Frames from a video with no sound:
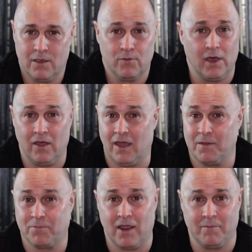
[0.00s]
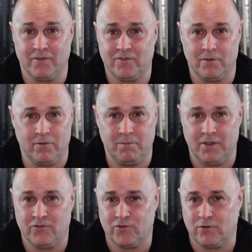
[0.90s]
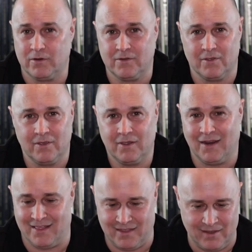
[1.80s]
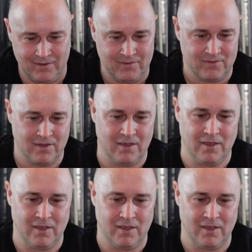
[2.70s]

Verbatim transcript: Well, I promised it would be short, and it is.